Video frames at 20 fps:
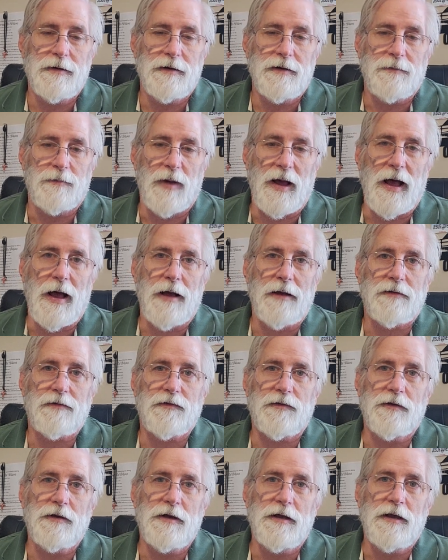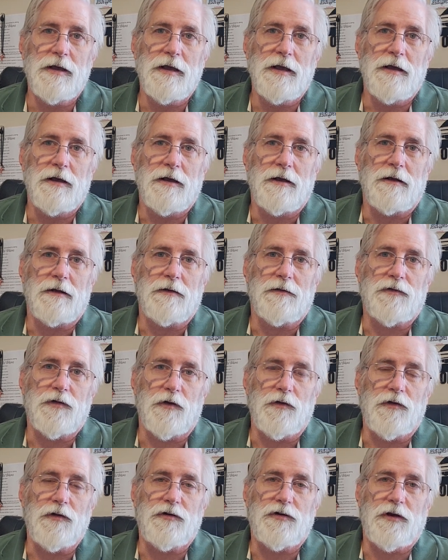box so
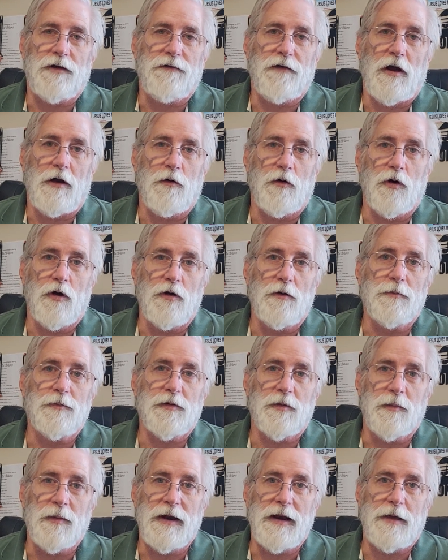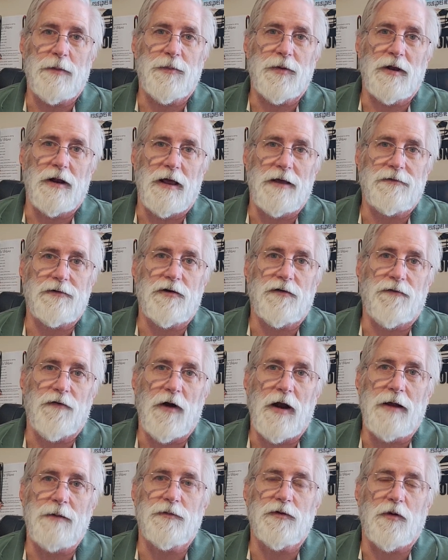that you got room to manipulate your
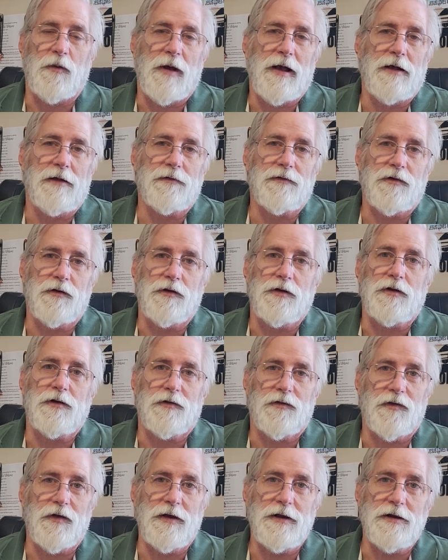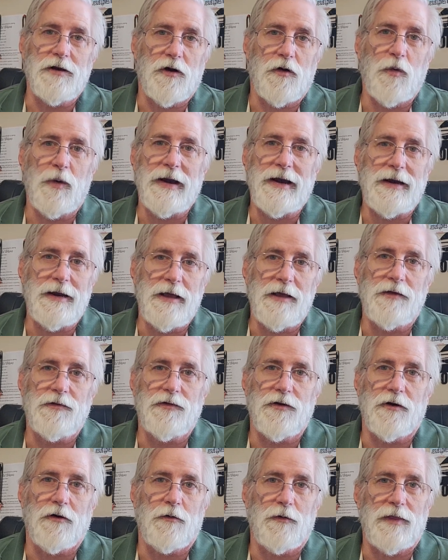frames out, so you can see your queen
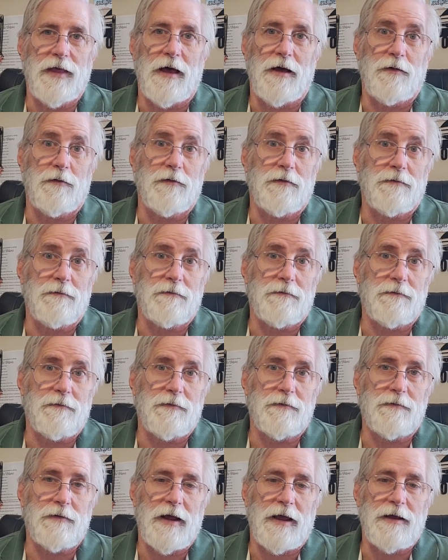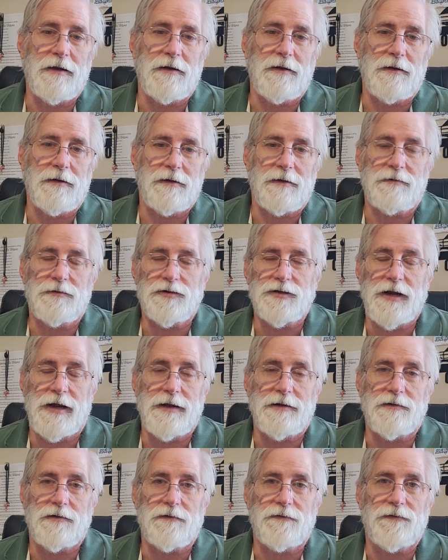easier without taking the
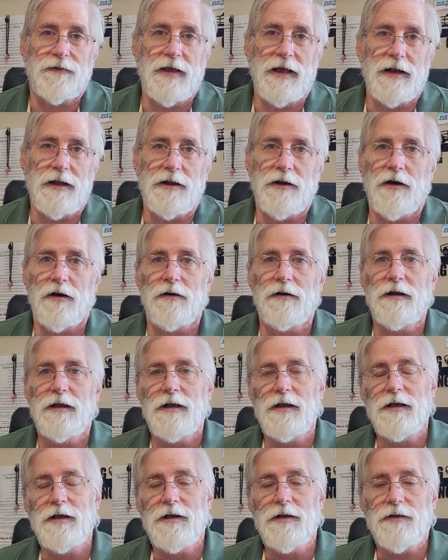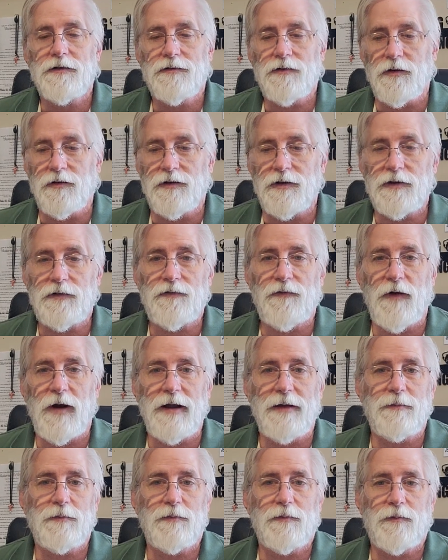chance of killing her. So this
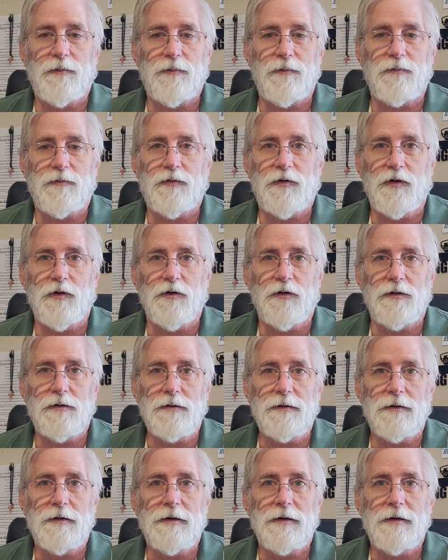frame tool,